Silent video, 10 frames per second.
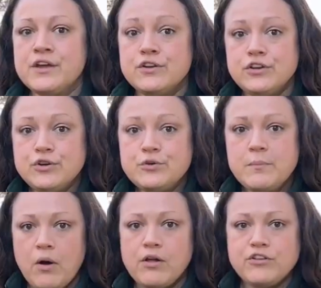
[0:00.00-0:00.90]
new
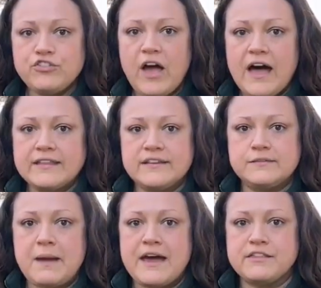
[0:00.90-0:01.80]
mulch on this
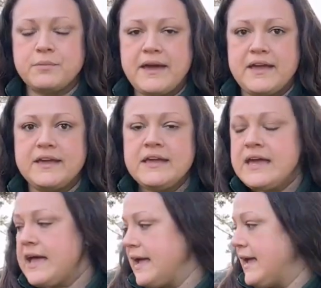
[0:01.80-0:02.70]
pathway
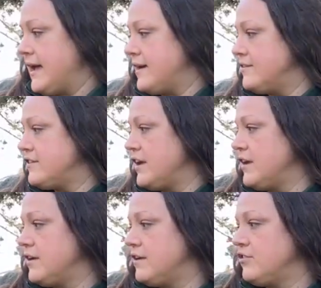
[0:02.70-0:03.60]
and
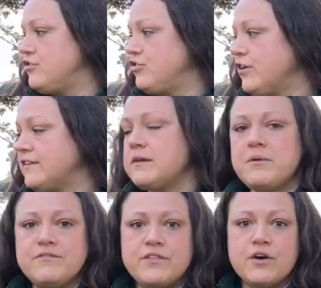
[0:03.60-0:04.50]
took some
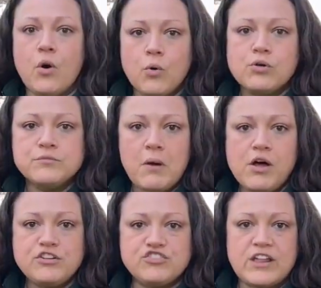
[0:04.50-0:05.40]
of the old
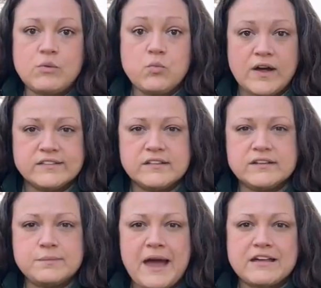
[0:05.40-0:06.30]
mulch that was in
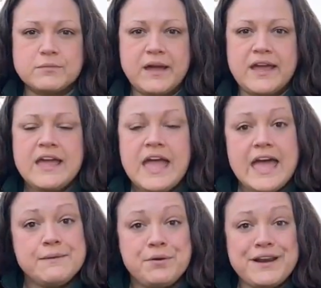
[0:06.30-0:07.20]
this pathway
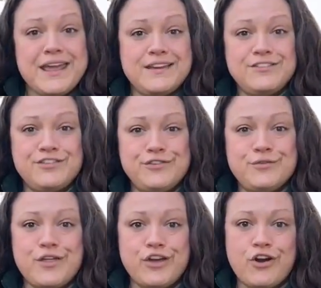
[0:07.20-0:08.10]
and put it
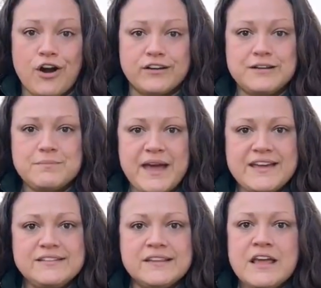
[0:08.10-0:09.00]
into the garden
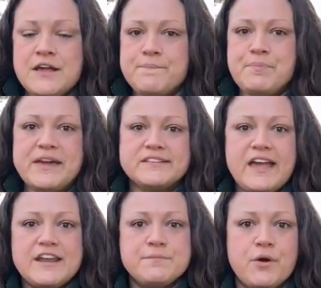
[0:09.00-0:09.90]
beds because it
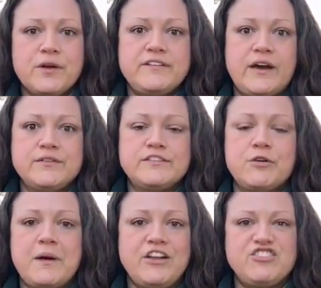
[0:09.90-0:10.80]
had broken down so
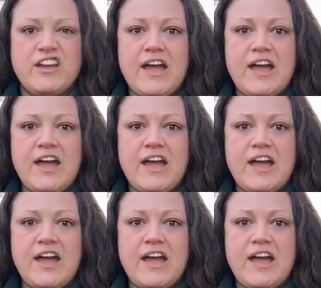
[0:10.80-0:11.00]
much. It